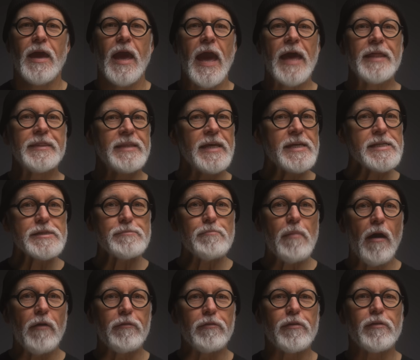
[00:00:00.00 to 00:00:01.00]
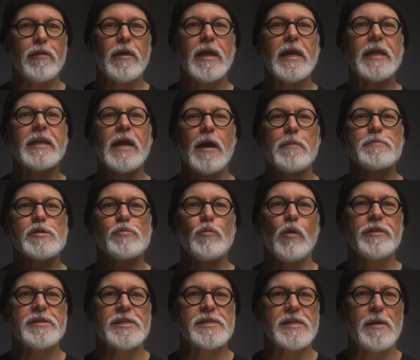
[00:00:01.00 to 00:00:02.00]
And this month it comes
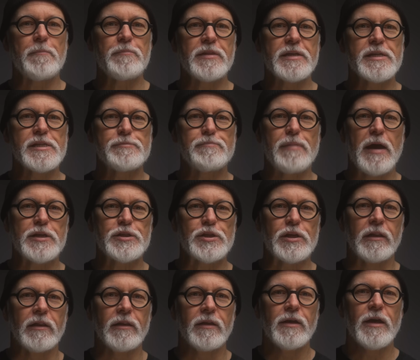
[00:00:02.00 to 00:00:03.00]
with something special,